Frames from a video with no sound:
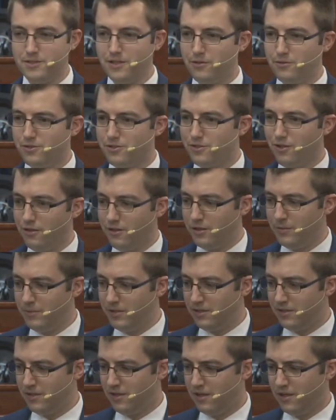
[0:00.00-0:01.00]
Now
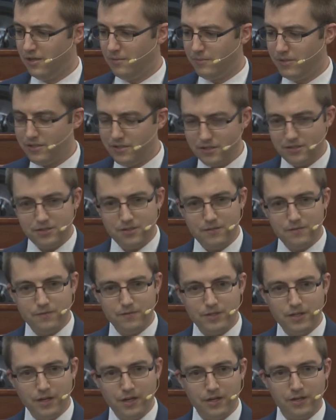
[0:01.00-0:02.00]
Solomon, because
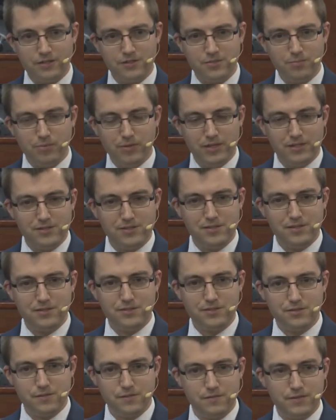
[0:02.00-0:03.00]
of God's
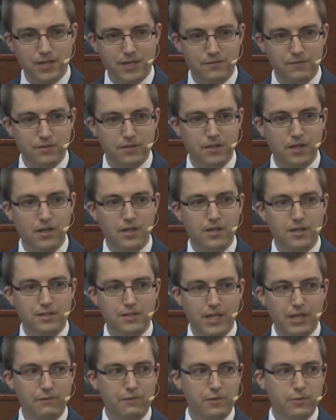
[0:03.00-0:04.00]
blessings of David,
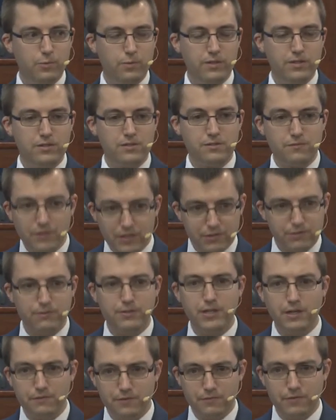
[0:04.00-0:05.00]
David wins
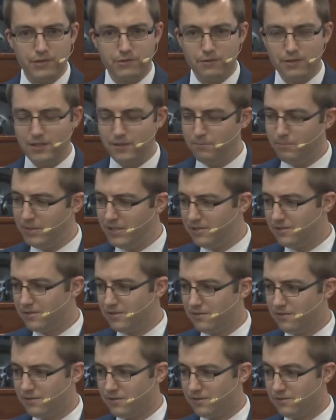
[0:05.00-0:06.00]
victory after victory. He beats
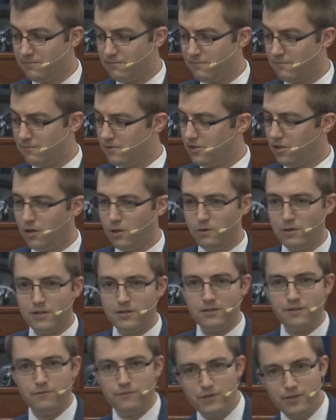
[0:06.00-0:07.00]
the tar
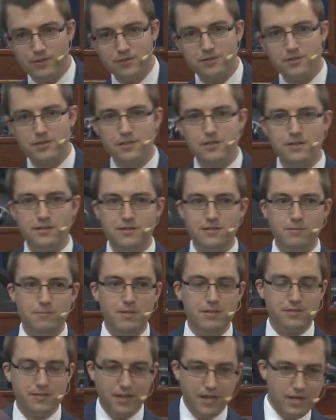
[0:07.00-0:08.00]
out of the Philistines. He
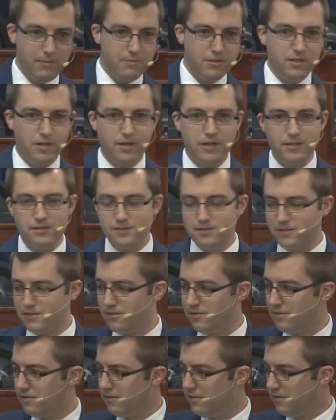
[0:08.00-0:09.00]
beats the Ammonites
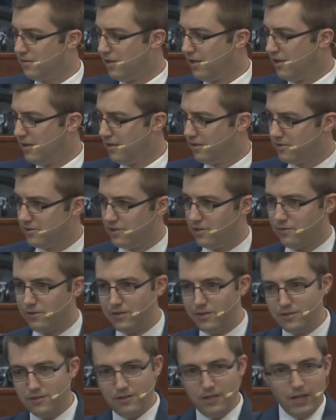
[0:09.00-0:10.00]
and the
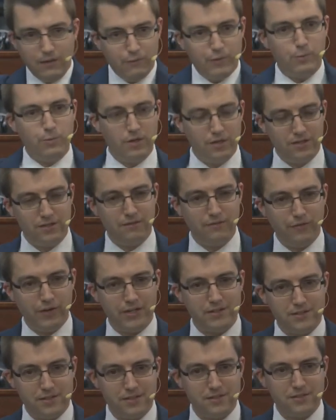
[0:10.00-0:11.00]
Syrian. Everyone that
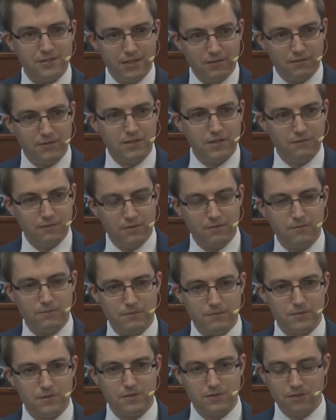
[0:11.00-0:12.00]
fights against David, David
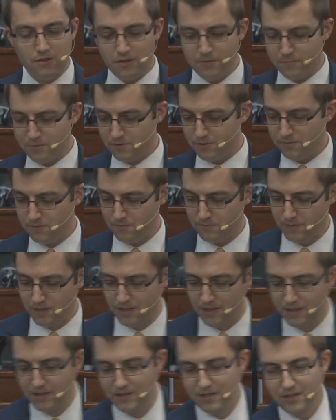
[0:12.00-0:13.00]
stomps them
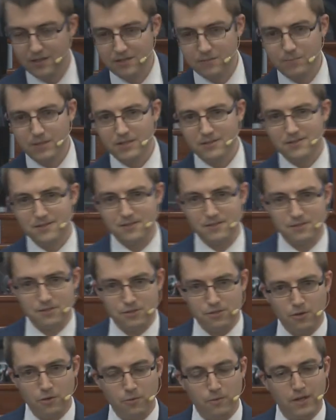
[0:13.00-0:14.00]
into pieces. And
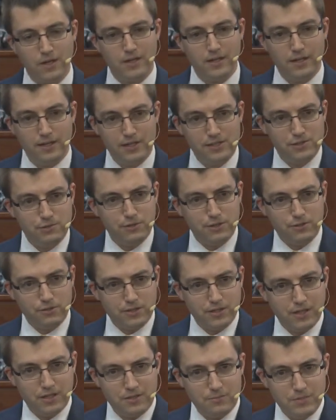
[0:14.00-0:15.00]
so
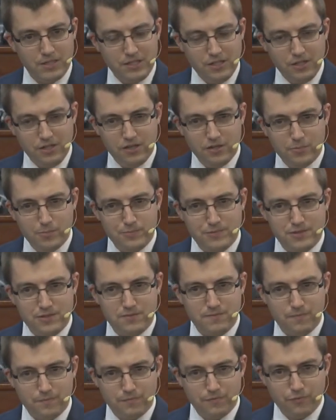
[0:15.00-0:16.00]
Israel kind of
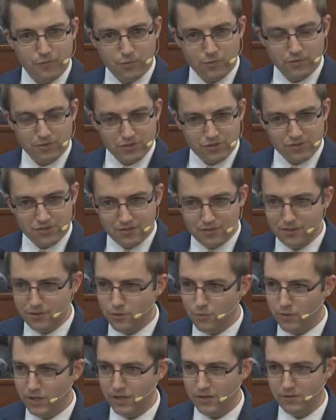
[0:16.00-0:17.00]
becomes, for just a
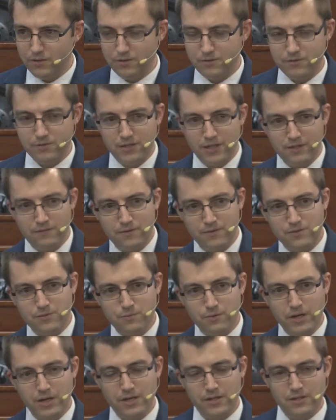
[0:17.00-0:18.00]
little while under
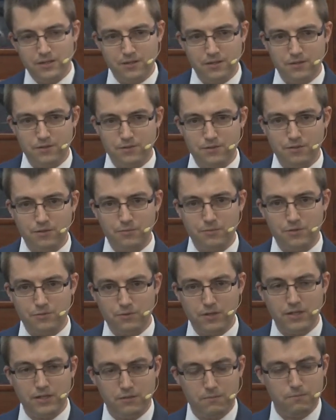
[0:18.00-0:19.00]
David's reign and under
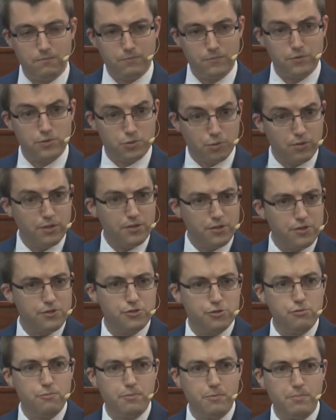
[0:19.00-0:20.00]
Solomon's reign, sort of the
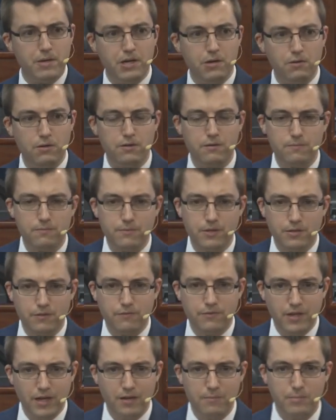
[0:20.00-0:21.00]
superpower
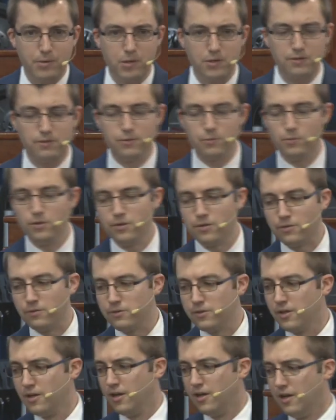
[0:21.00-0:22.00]
of that part of the
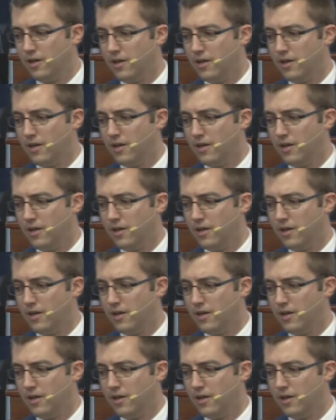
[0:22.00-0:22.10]
world.